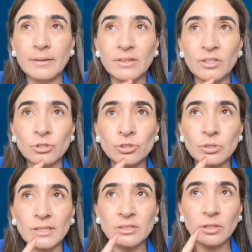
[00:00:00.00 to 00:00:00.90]
there's
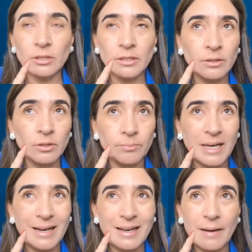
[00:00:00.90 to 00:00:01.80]
still
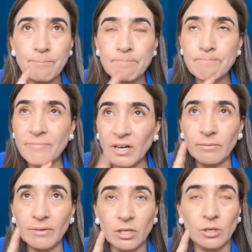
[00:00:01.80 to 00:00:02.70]
a very
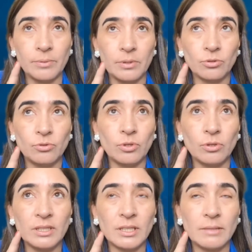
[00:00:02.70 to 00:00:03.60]
big
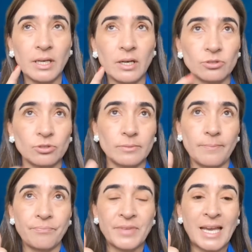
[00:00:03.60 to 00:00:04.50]
opportunity because
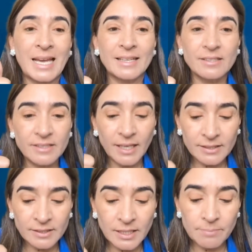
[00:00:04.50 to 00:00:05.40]

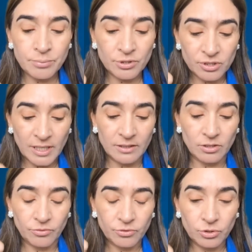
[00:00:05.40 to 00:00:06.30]
60%
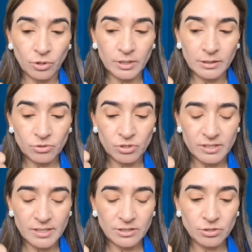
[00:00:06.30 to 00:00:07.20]
of total
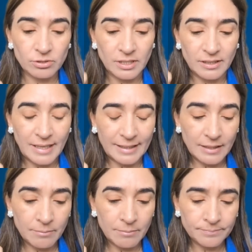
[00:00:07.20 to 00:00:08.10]
transactions in
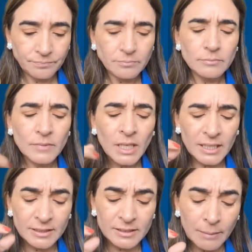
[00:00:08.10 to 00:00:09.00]
LATAM,
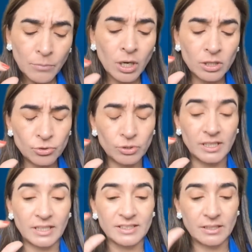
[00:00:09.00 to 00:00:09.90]
in some countries
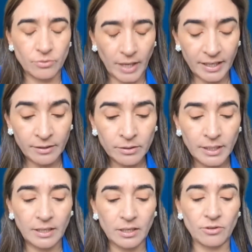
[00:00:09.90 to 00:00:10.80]
it's greater,
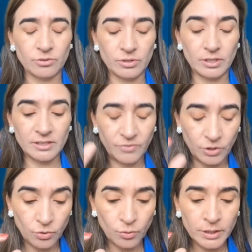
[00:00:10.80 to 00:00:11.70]
in others it's
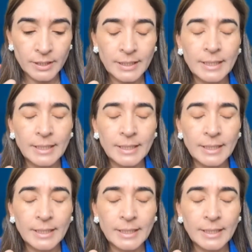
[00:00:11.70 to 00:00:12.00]
fewer.